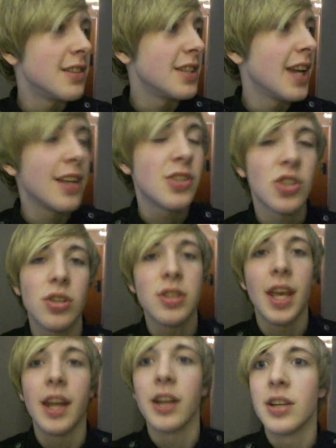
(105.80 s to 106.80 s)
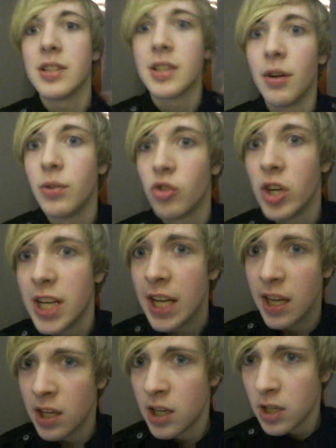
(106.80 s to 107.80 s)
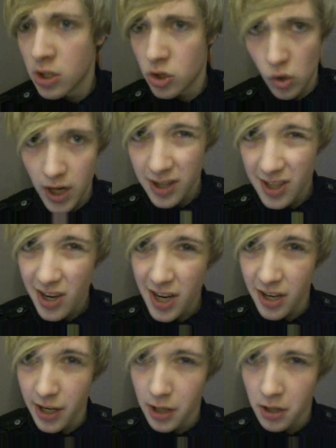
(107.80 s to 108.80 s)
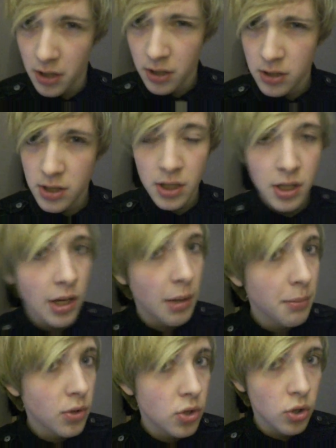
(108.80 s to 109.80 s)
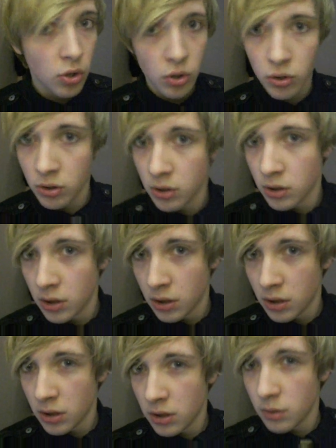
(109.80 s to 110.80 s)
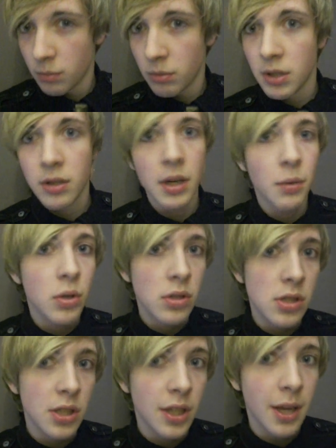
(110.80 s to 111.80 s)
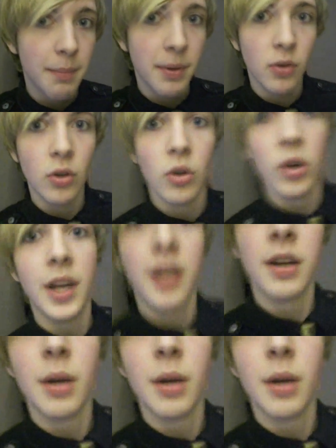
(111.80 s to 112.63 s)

Nat's just getting herself already. Do you like the eyeliner? Yeah, I'm not sure artists like that, I want to keep it on and on, and